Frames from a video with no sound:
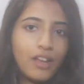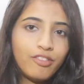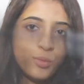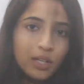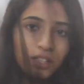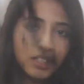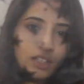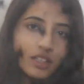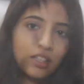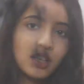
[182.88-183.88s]
left with
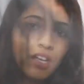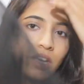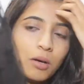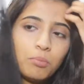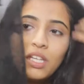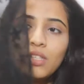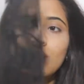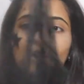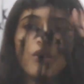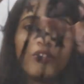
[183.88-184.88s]
a
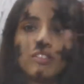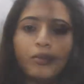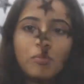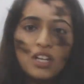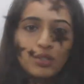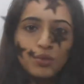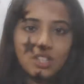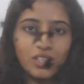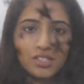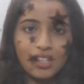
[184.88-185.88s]
piece of mesh
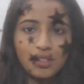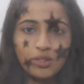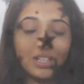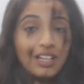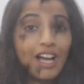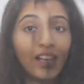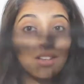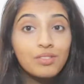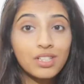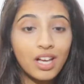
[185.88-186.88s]
which has stars on it. I
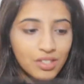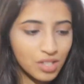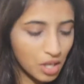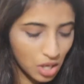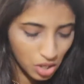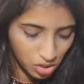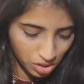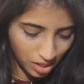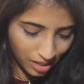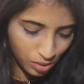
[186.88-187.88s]
love stars
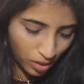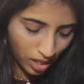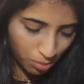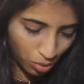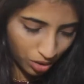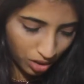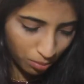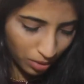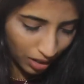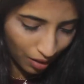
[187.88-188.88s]
so that's why I bought
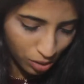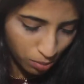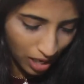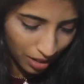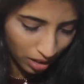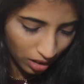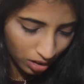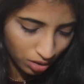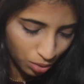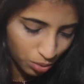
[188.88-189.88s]
it but I was
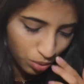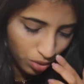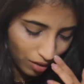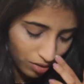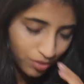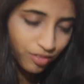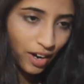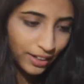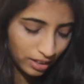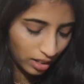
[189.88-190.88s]
planning to I was
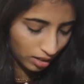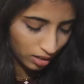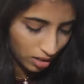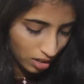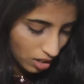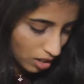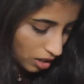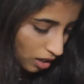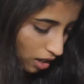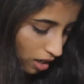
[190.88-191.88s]
finding
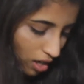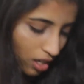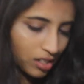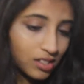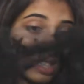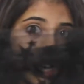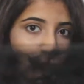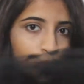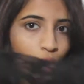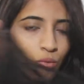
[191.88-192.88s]
a
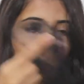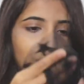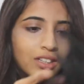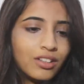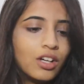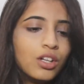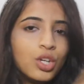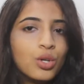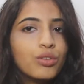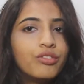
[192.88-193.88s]
same top with
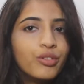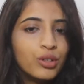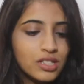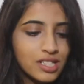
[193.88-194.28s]
you know full